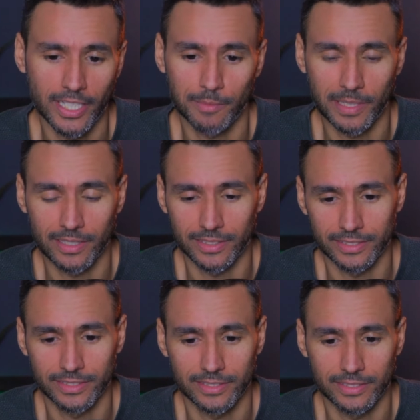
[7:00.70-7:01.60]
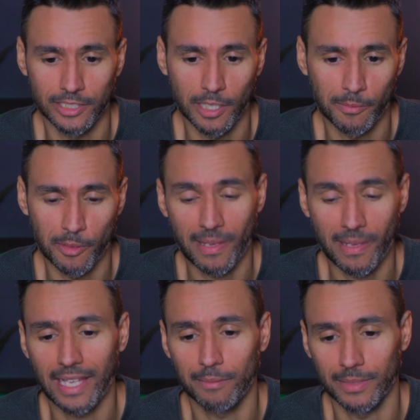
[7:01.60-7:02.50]
drink because you
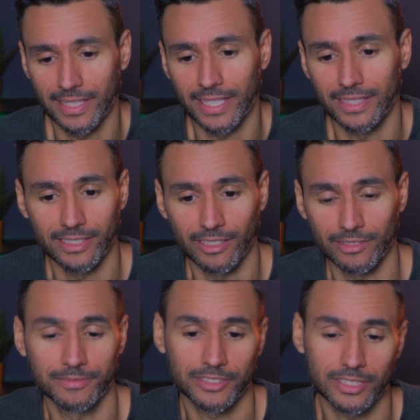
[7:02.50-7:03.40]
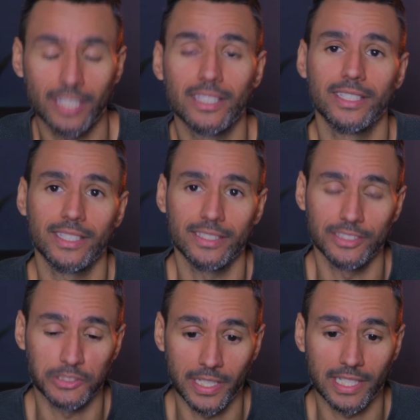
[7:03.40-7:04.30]
numb the pain, but then, you know,
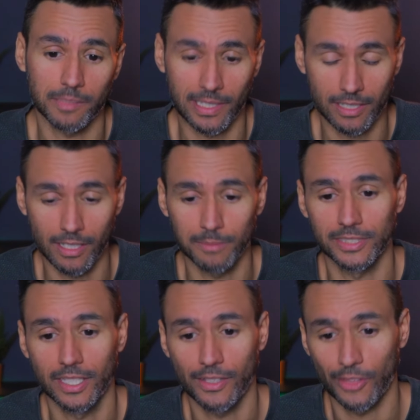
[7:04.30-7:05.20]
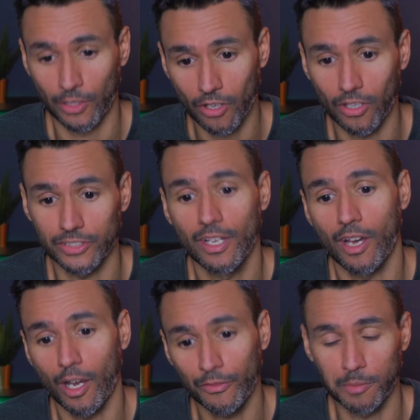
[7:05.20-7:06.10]
suddenly the drink becomes the
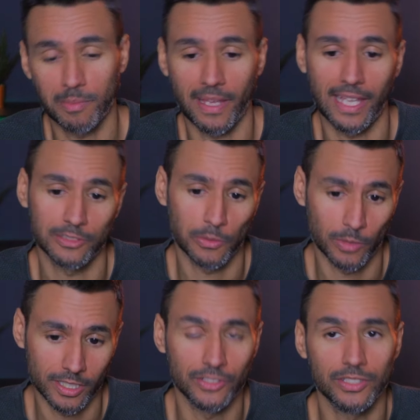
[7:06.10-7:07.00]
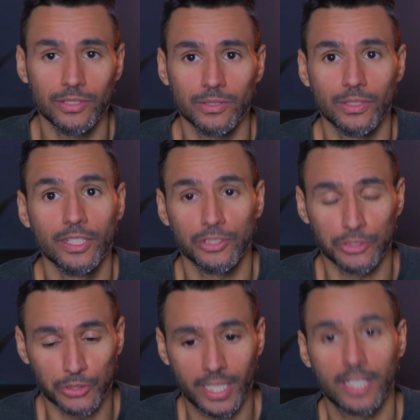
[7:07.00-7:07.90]
cause of the pain. So what do?
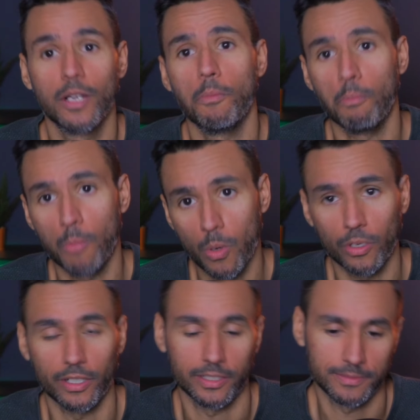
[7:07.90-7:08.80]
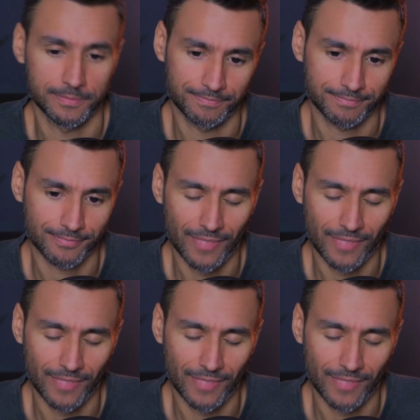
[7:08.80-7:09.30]
You drink more.